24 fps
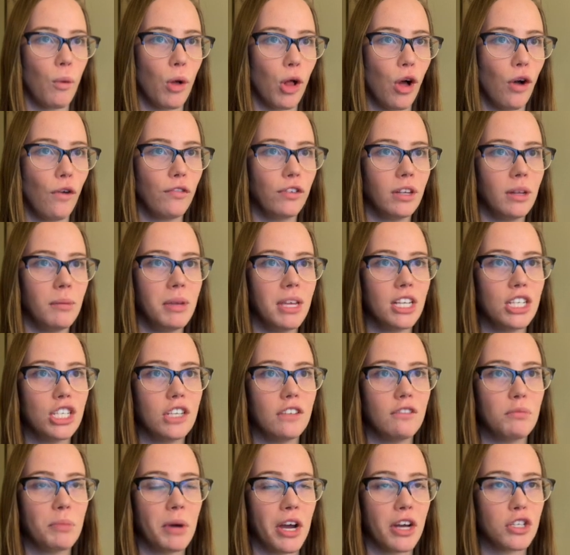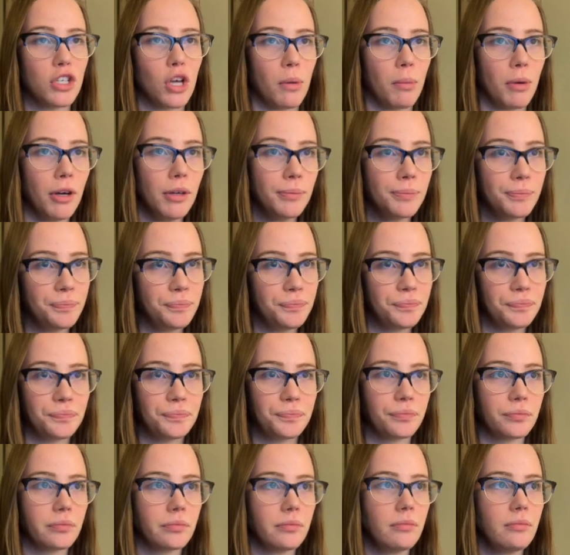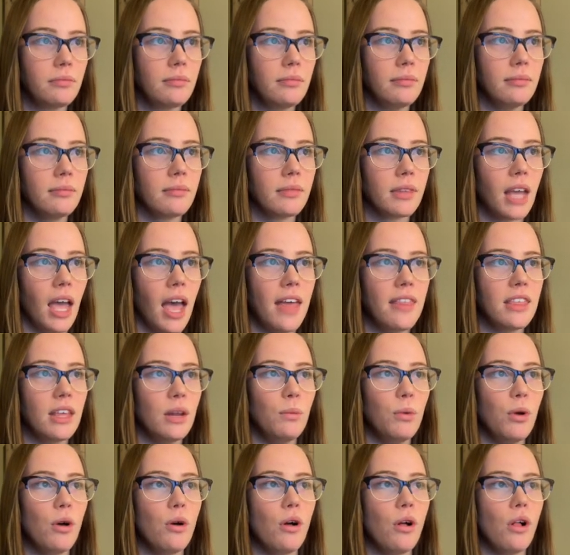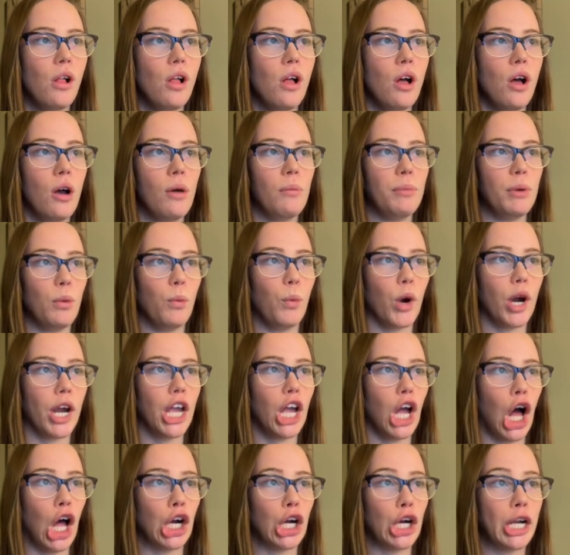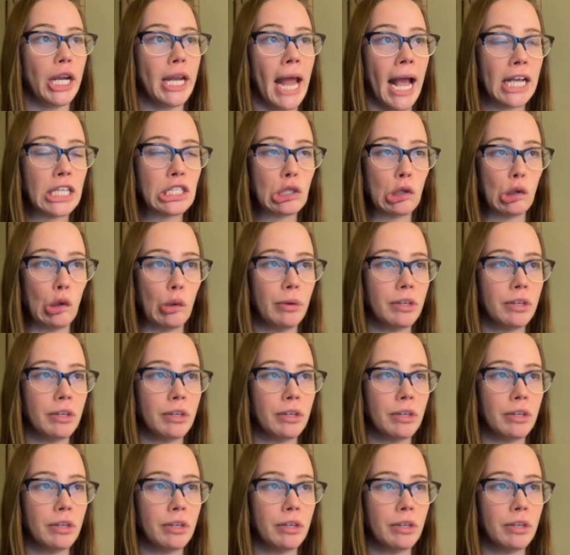will hopefully be achieved by October. And then we'll be working on our next goal,